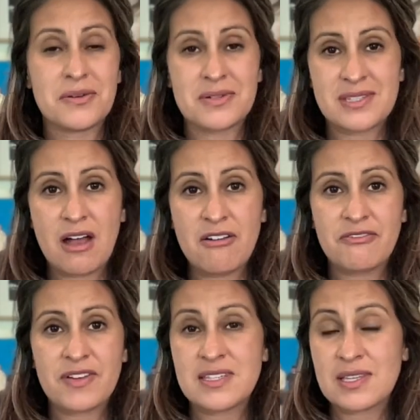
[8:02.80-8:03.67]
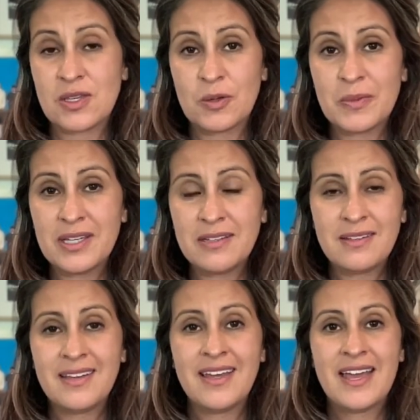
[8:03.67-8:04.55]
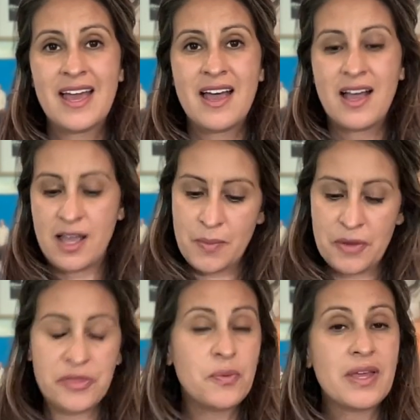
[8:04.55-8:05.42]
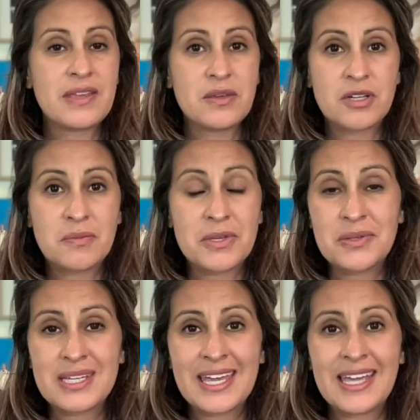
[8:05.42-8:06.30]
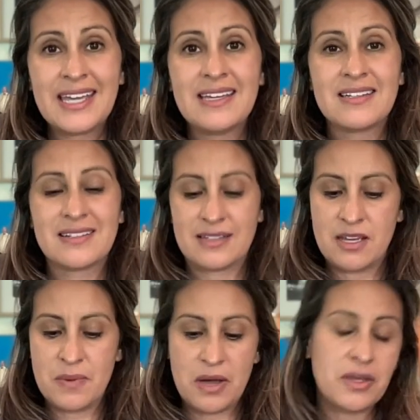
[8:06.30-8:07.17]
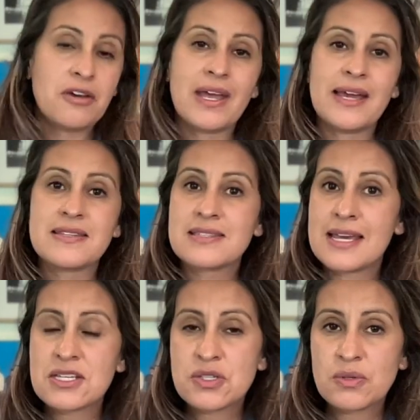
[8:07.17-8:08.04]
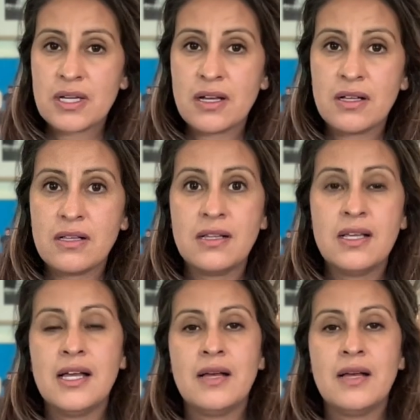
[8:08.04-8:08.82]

yourself as a human, about the way that you communicate, about your ancestral